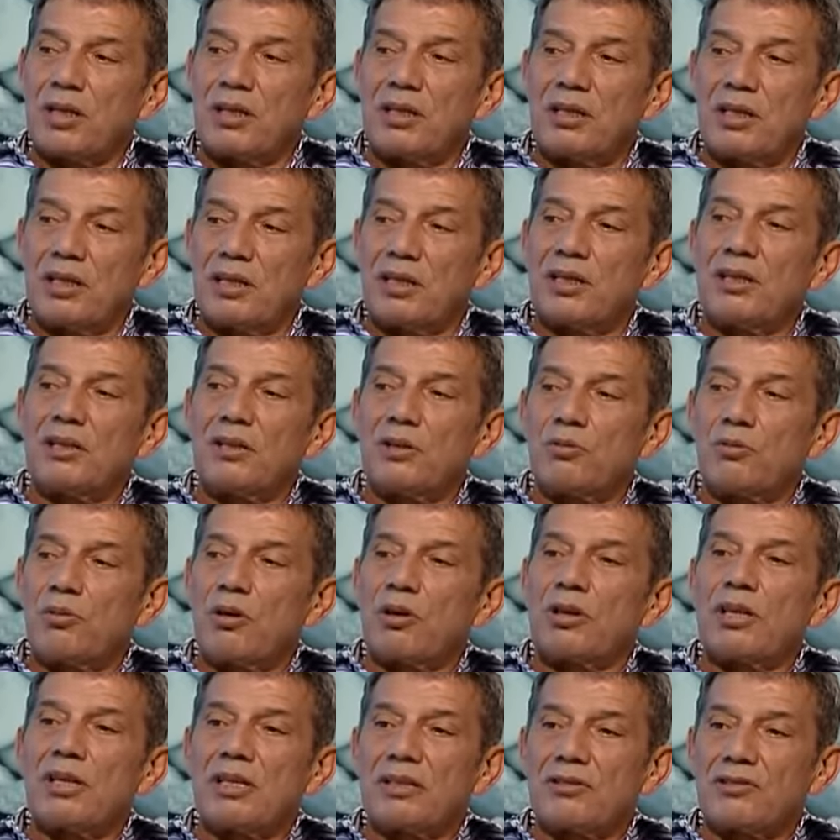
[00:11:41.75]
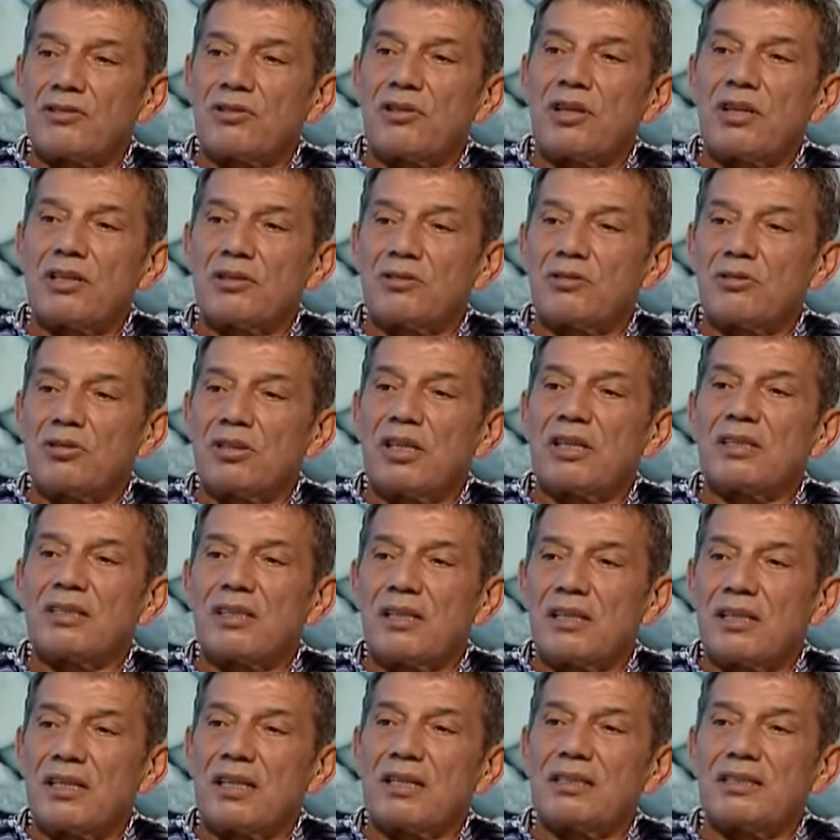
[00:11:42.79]
Nicky, you're walking straight to jail, the
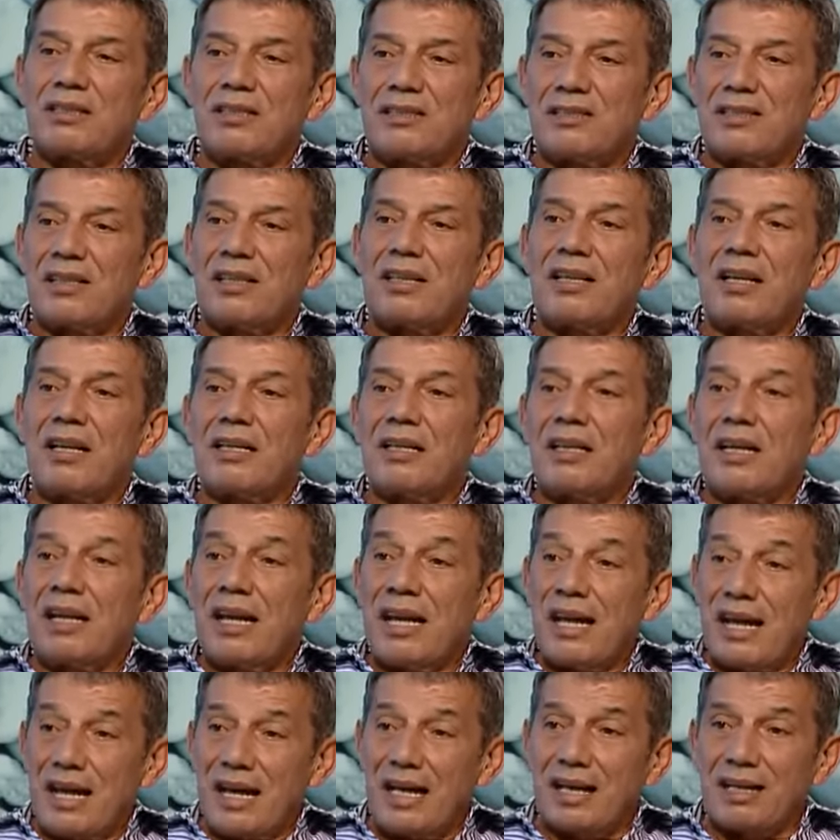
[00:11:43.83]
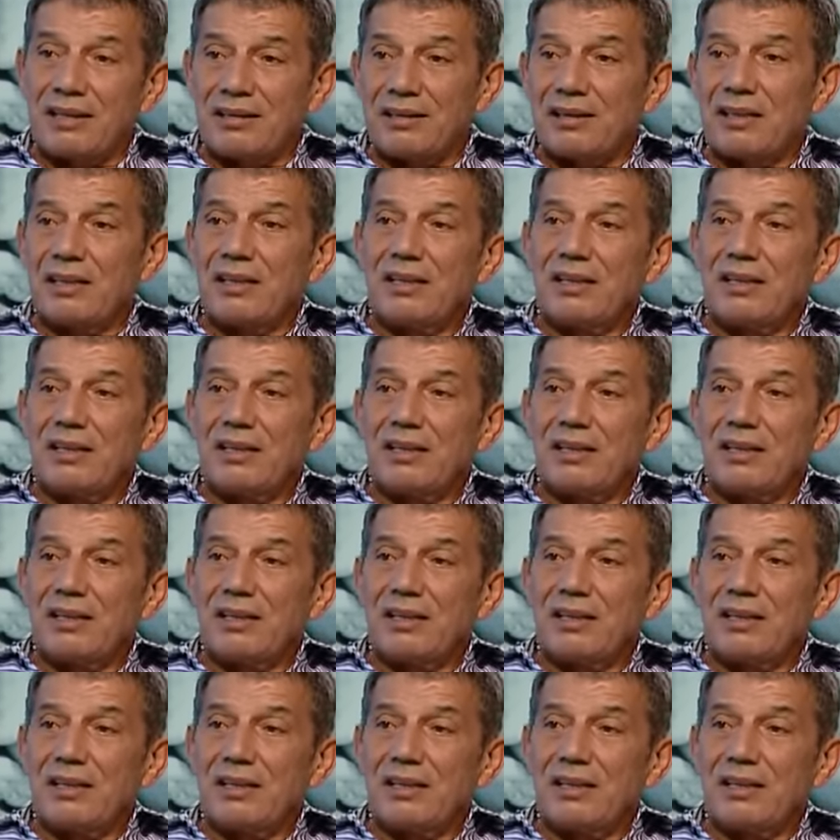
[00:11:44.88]
electric chair, and hell.